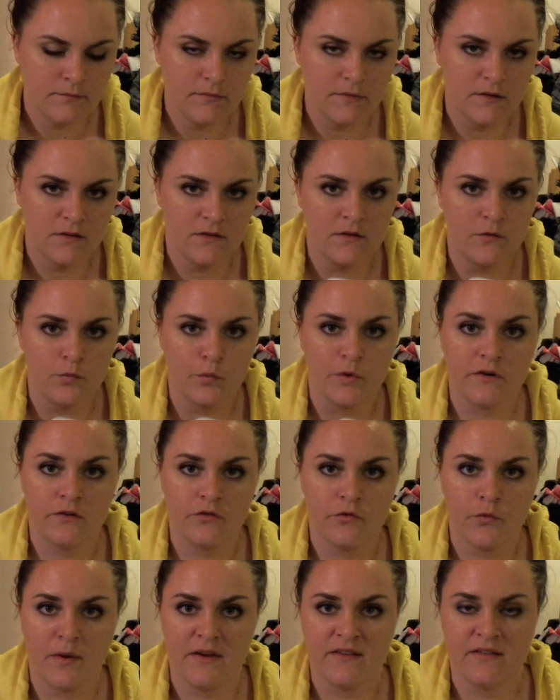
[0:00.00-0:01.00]
This does wonders
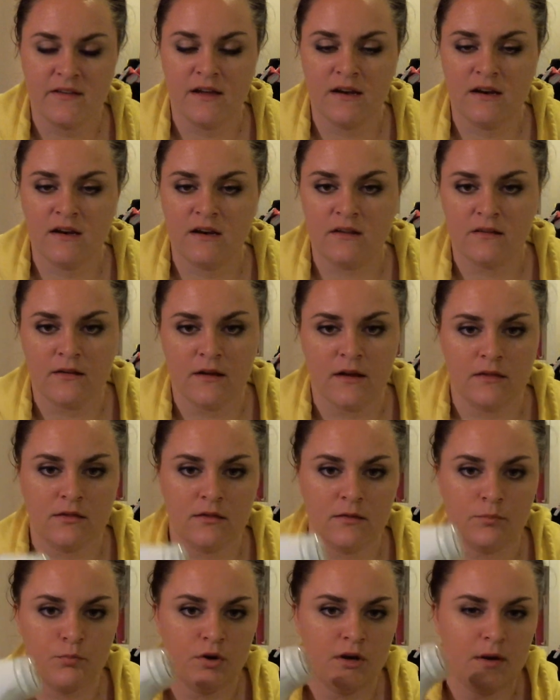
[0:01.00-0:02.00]
for my skin and is like
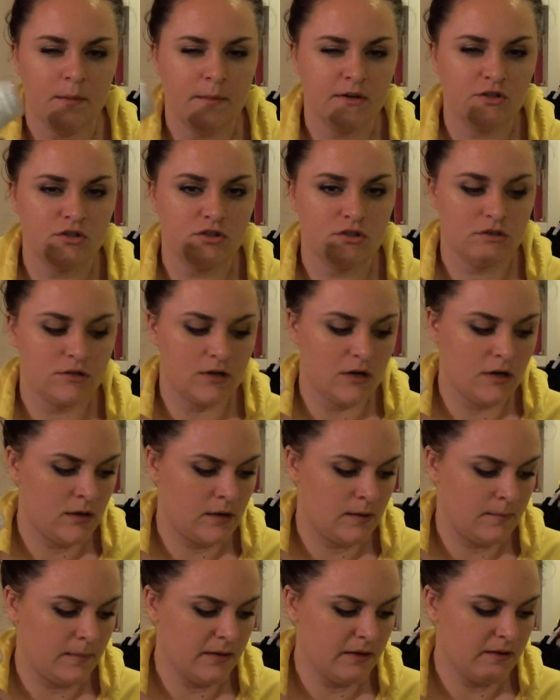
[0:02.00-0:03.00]
pretty much
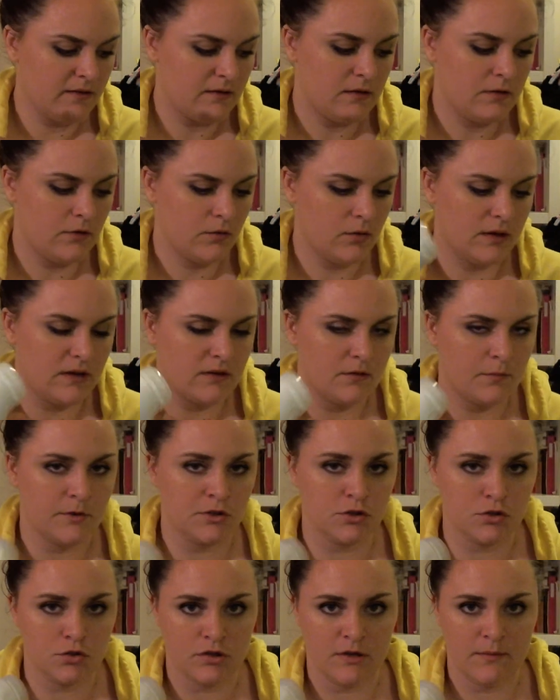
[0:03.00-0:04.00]
unless I do like a
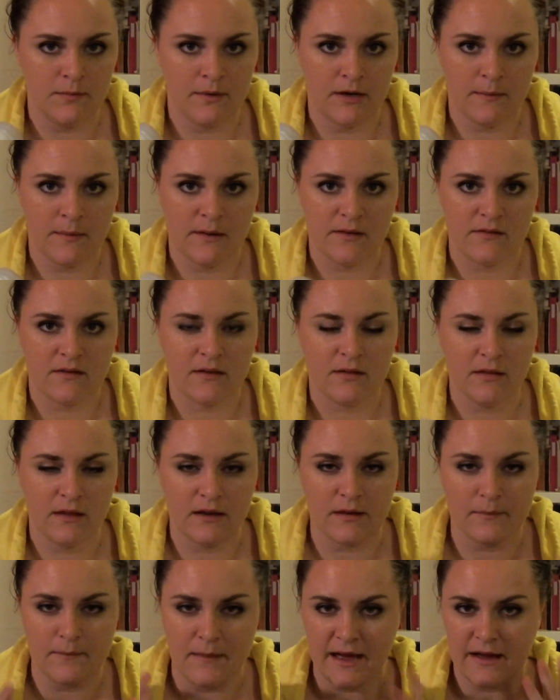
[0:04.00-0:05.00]
special treatment on my skin
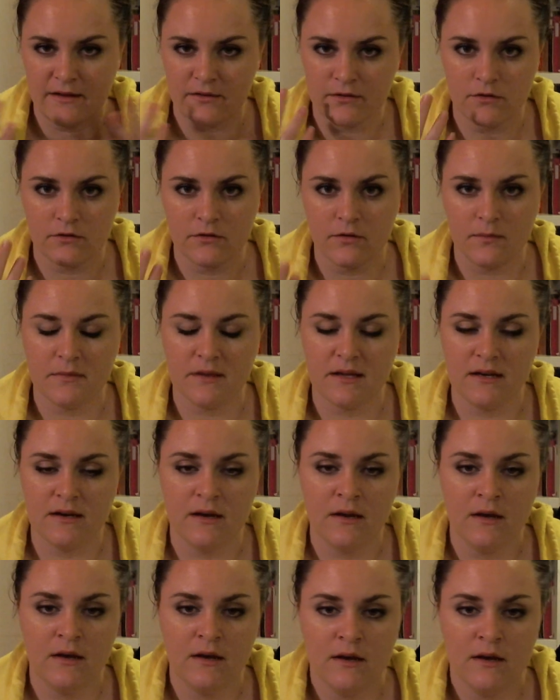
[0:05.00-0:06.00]
like a mask or something,